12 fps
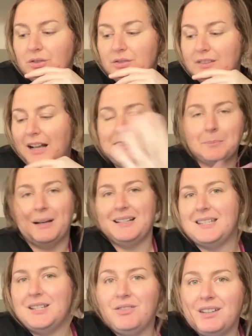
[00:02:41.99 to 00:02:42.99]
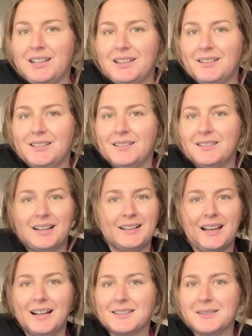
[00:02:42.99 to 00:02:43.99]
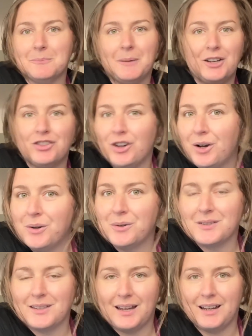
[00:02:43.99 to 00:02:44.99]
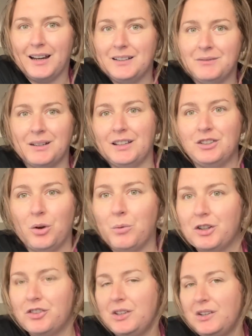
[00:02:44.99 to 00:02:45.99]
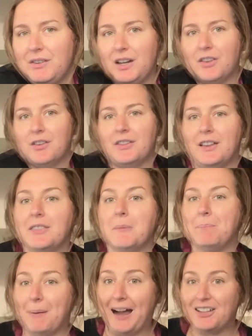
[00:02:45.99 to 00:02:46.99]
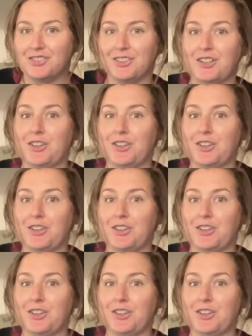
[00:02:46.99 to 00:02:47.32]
That's my TV. Like, that's my shows. Like, I really don't watch TV other than The Bachelor.